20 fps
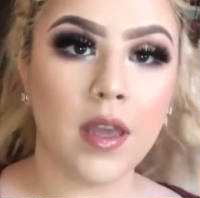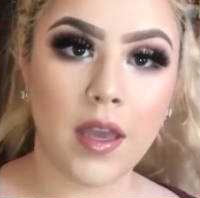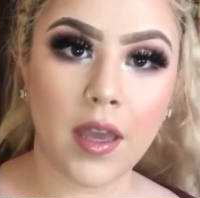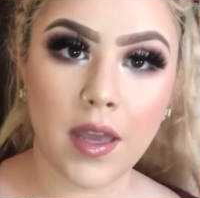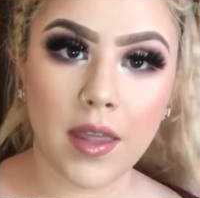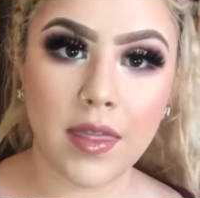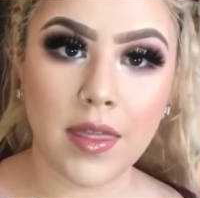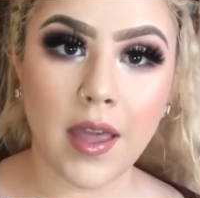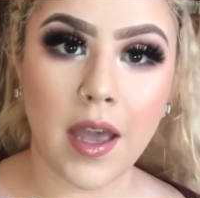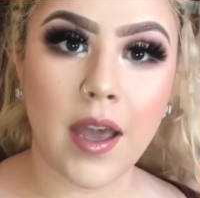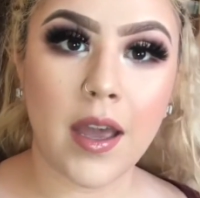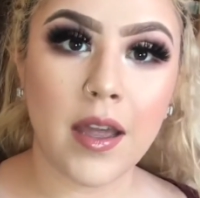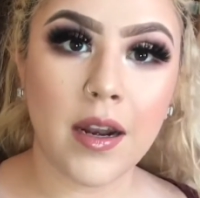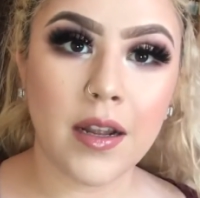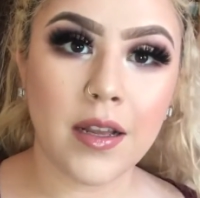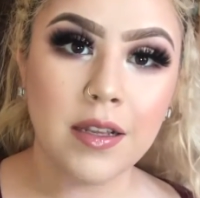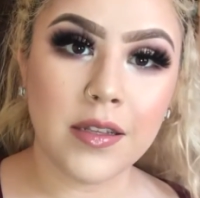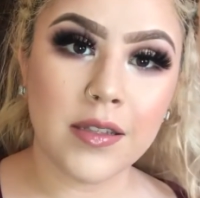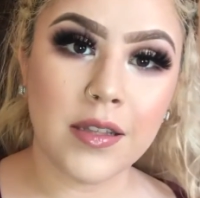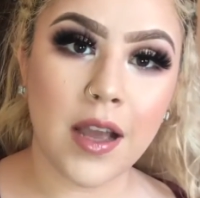And that
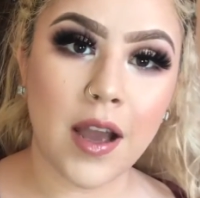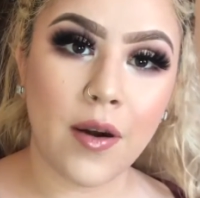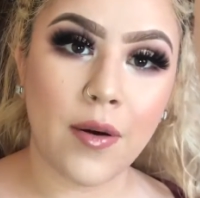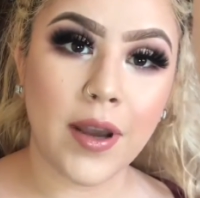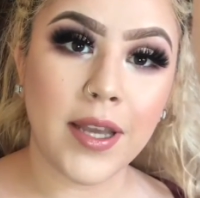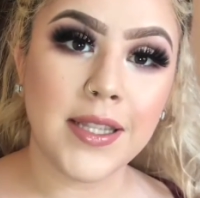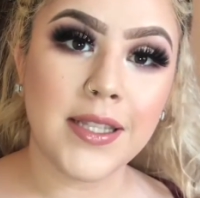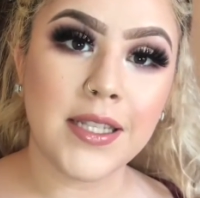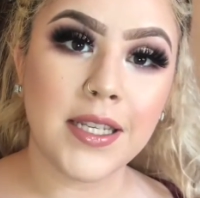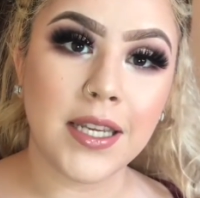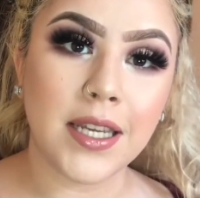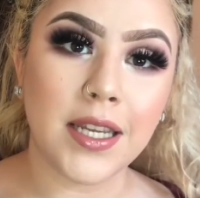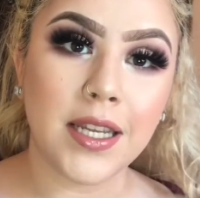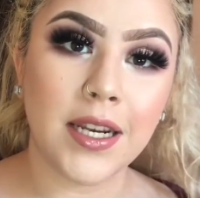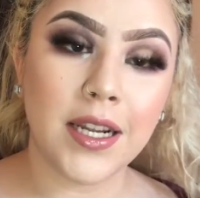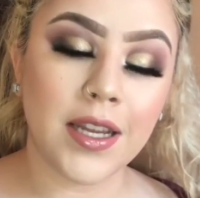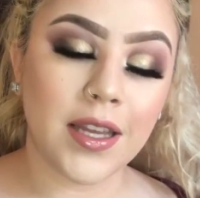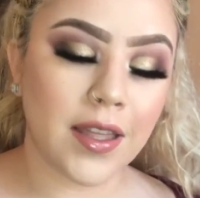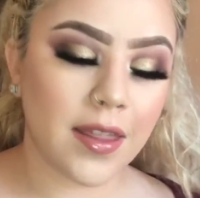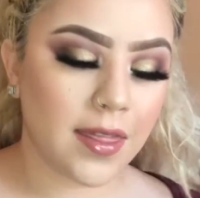is how I did
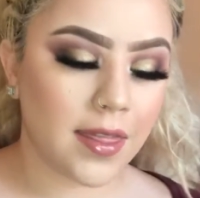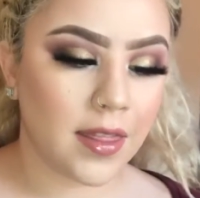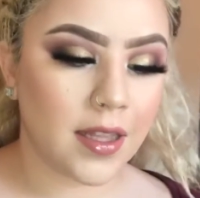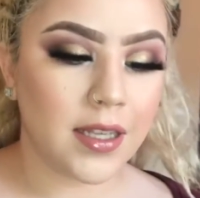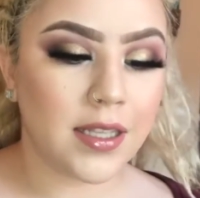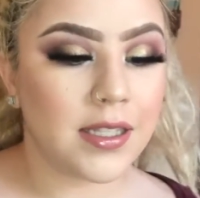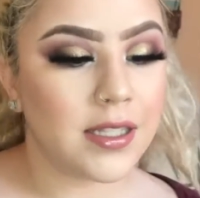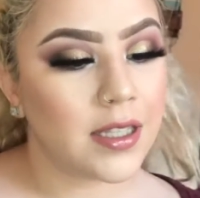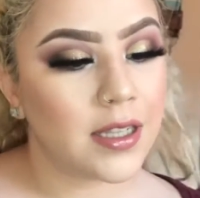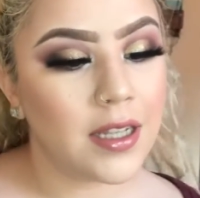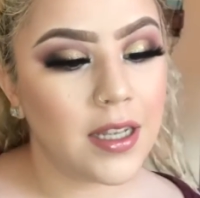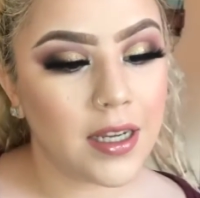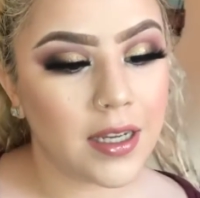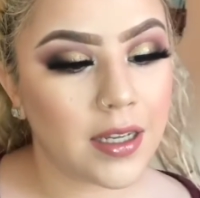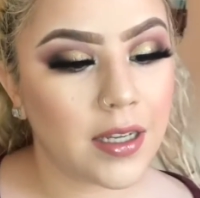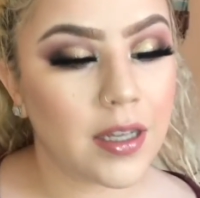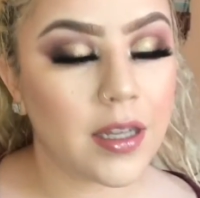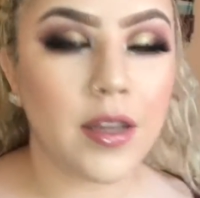this look.